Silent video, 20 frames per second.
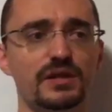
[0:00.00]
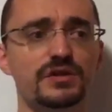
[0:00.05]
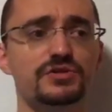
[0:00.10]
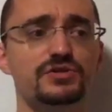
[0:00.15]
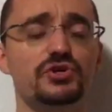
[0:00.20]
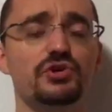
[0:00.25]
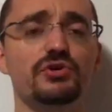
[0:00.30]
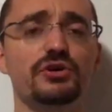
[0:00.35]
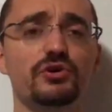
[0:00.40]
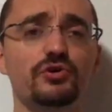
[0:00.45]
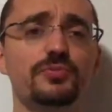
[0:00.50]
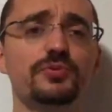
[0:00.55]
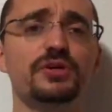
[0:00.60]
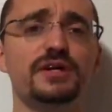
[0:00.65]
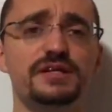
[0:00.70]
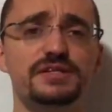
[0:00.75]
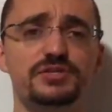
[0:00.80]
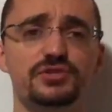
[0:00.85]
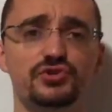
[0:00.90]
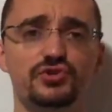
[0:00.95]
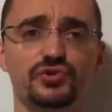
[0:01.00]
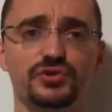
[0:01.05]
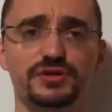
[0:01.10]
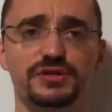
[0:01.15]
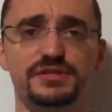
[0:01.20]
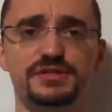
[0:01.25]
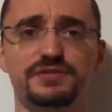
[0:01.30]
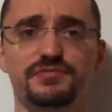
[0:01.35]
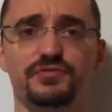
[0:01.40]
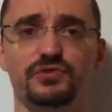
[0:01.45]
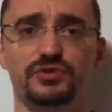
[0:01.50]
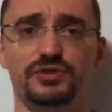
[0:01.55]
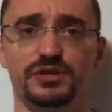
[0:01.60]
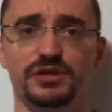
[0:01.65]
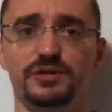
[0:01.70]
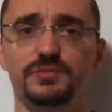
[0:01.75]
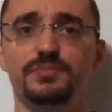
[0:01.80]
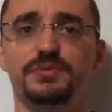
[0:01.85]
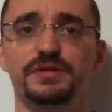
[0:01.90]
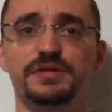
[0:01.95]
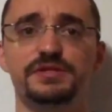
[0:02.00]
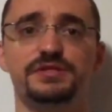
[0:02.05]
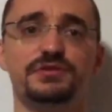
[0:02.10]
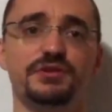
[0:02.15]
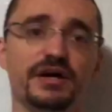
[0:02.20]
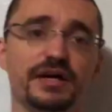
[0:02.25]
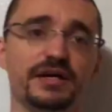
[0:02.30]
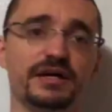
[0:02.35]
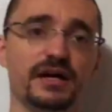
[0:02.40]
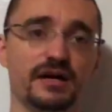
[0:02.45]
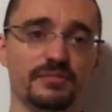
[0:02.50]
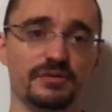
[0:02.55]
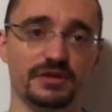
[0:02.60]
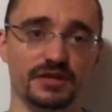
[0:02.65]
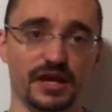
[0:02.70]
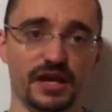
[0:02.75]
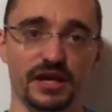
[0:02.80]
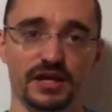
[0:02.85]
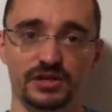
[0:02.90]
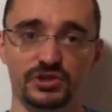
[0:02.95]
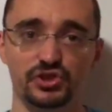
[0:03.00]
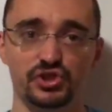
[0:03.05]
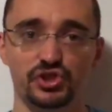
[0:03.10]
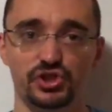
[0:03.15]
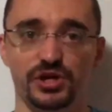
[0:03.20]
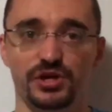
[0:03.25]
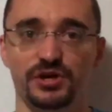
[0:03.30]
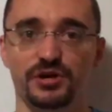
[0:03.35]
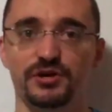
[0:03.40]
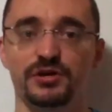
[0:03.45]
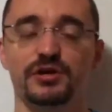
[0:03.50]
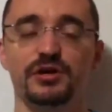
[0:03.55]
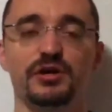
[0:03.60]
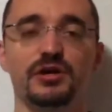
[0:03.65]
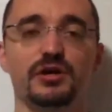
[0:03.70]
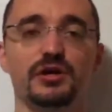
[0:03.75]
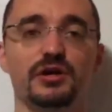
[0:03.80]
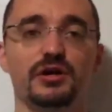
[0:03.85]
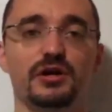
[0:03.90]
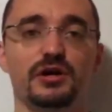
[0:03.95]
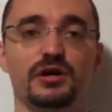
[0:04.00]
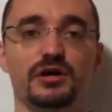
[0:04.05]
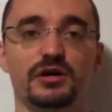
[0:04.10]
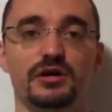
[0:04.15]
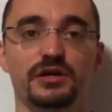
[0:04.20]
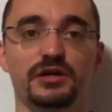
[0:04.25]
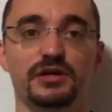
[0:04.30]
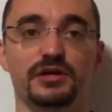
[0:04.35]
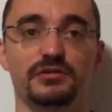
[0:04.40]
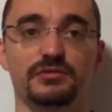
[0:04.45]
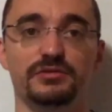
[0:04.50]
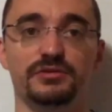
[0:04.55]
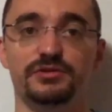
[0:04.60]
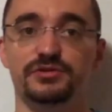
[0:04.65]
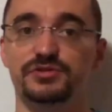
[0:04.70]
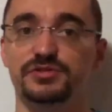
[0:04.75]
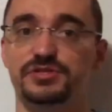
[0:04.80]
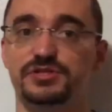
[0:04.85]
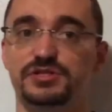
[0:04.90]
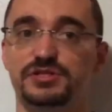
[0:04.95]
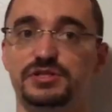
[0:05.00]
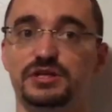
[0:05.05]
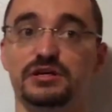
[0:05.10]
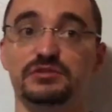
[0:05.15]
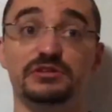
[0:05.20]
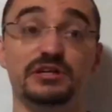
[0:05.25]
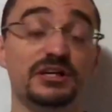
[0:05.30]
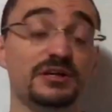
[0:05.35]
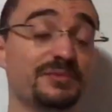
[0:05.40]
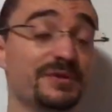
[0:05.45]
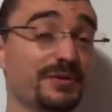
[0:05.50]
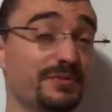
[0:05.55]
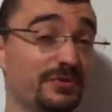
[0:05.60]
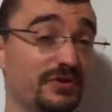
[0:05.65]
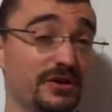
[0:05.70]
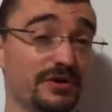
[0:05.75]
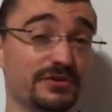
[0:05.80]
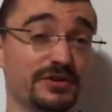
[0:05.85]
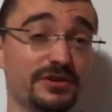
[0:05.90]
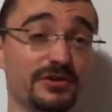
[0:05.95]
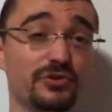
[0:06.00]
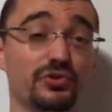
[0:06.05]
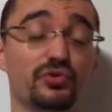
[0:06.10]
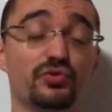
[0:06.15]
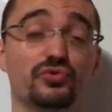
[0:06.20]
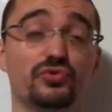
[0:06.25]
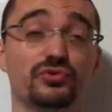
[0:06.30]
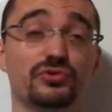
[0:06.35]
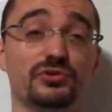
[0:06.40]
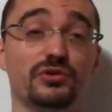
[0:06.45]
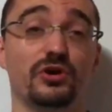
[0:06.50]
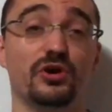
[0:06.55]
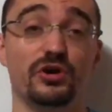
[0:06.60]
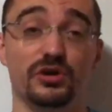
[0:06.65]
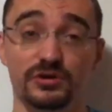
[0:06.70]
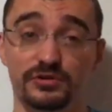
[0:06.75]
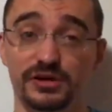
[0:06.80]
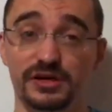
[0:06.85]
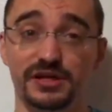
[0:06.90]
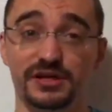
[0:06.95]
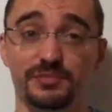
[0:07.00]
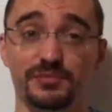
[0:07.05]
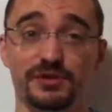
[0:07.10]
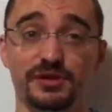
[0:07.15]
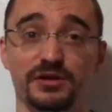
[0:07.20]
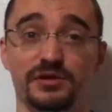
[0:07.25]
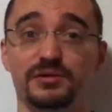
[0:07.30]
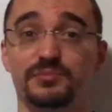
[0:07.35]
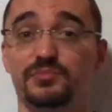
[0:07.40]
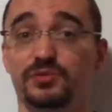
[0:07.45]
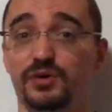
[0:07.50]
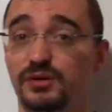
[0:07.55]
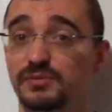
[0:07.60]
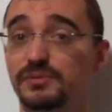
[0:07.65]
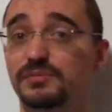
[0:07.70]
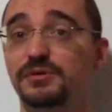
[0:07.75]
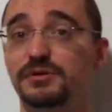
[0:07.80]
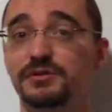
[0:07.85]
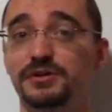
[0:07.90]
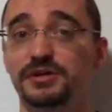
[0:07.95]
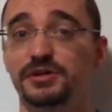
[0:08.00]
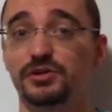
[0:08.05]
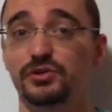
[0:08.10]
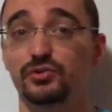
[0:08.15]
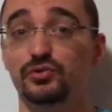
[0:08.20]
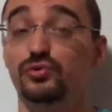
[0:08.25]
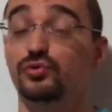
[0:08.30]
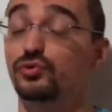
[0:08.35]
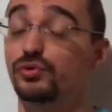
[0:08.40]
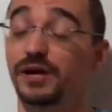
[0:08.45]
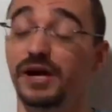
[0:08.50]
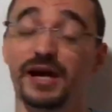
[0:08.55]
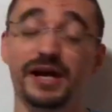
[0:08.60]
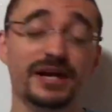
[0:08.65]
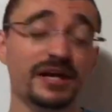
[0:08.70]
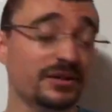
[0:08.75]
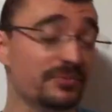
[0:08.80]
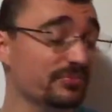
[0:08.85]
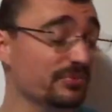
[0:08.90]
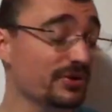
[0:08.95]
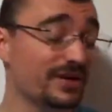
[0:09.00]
So I hope you guys enjoyed this. If you did, please like, comment, and share uh, there's a lot of people out there who are like me and probably like you who hate